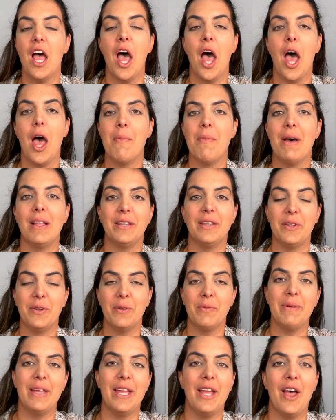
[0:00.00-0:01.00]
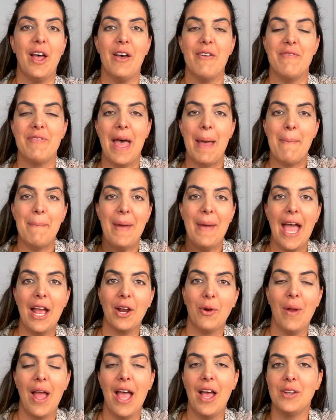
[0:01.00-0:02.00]
a little bit of that
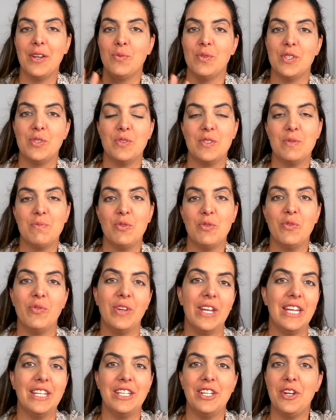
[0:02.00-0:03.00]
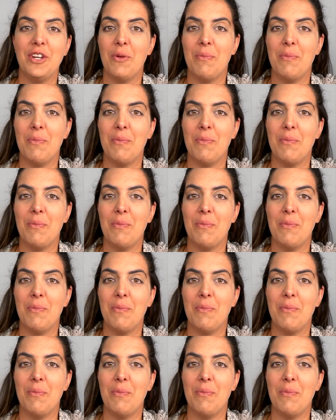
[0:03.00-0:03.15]
background, which was moving,